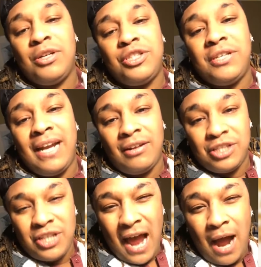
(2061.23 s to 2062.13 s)
of
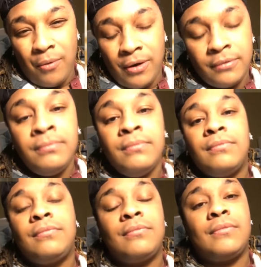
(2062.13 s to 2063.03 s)
Louisville, Kentucky.
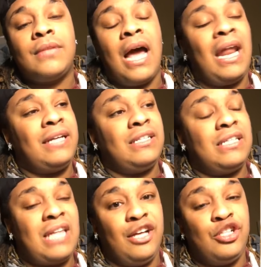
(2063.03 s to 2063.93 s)

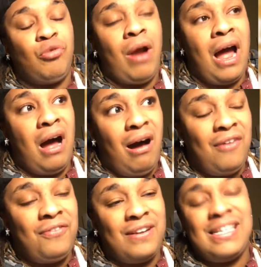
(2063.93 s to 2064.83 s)
If you are
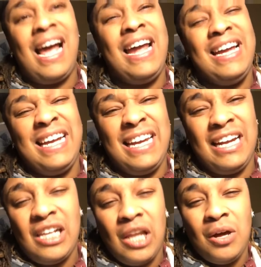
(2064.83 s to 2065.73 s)
in Louisville,
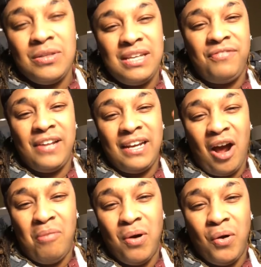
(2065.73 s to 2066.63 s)
Kentucky, in a
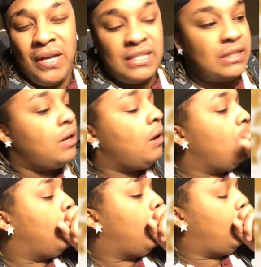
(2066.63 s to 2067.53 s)
few hours,
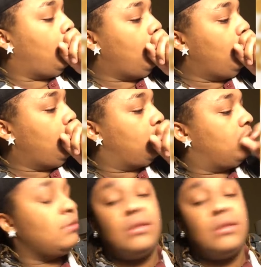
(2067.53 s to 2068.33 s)
I will be making my